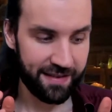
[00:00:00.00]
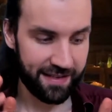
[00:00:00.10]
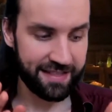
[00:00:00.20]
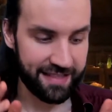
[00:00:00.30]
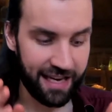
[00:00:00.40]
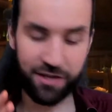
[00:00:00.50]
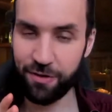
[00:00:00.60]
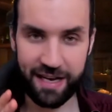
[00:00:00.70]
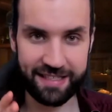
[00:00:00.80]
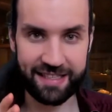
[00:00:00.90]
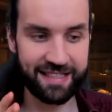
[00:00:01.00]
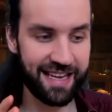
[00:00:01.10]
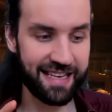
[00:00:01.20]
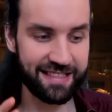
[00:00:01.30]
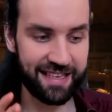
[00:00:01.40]
It's actually a
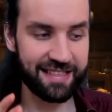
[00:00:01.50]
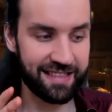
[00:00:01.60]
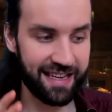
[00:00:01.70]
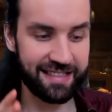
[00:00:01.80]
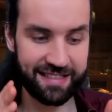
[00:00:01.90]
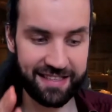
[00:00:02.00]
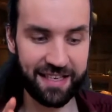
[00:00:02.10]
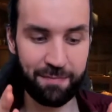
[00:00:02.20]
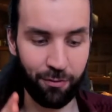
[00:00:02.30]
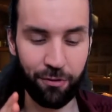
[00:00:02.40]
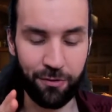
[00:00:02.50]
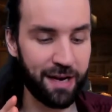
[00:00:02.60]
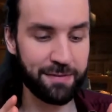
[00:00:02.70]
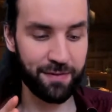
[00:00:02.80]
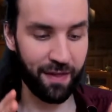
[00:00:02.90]
success. It's like sticky pork
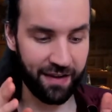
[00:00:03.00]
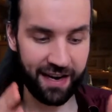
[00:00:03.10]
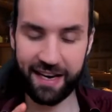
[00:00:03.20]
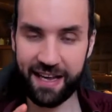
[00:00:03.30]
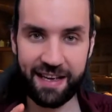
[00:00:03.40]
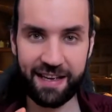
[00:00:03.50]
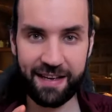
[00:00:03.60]
ribs with honey,